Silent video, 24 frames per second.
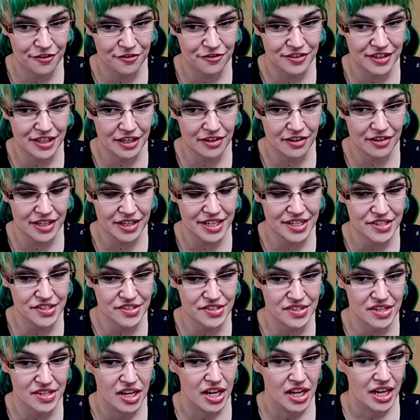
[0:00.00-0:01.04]
there
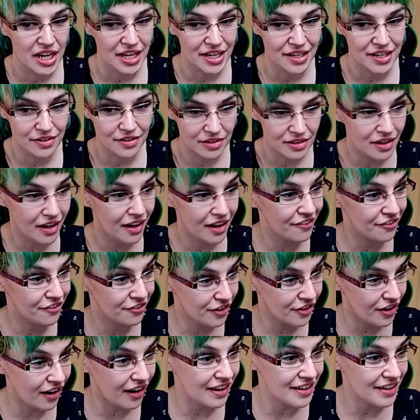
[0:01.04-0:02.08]
is enough
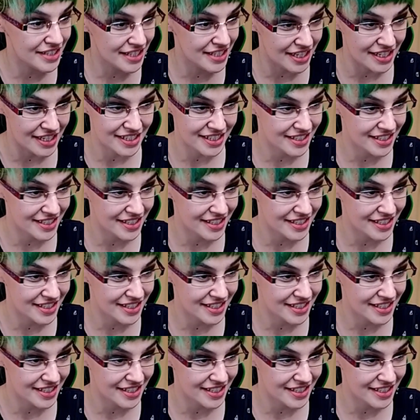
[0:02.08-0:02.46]
content